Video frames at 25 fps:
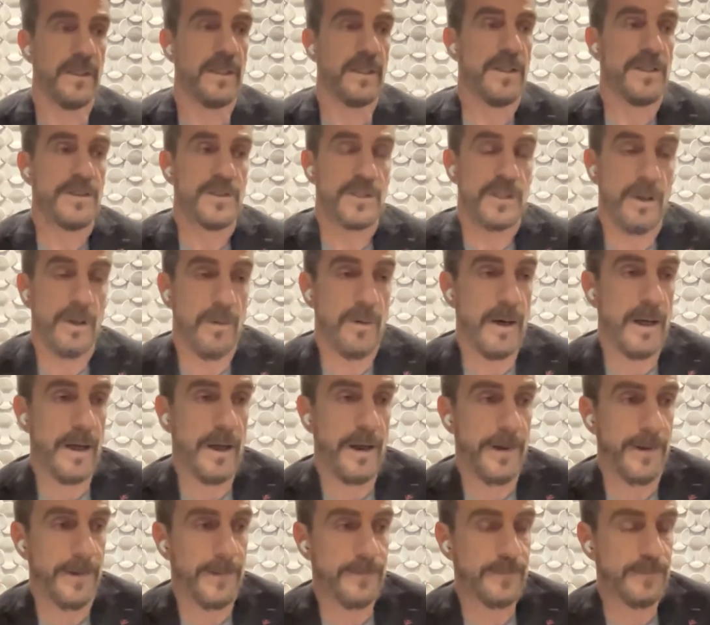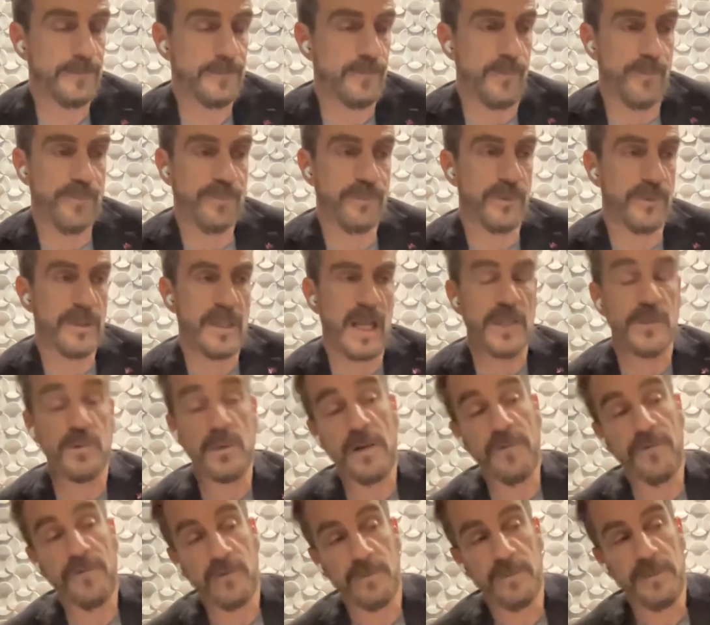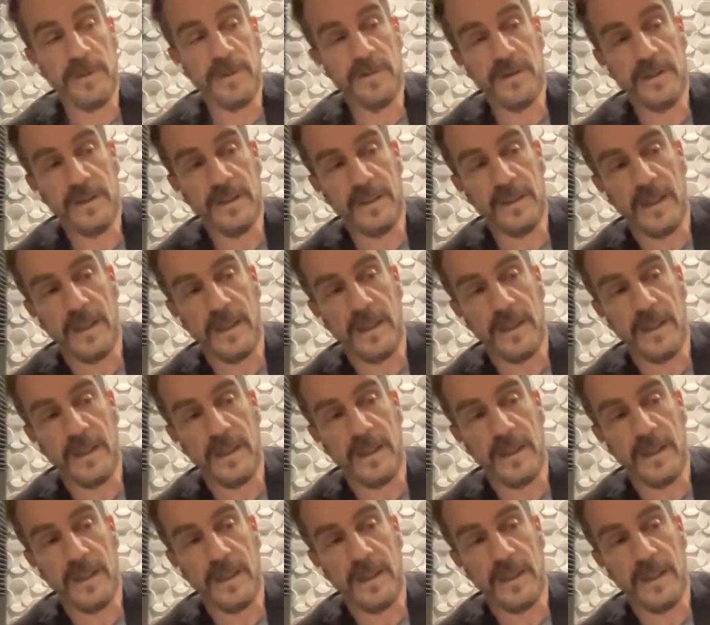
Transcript: So um, that's why for me,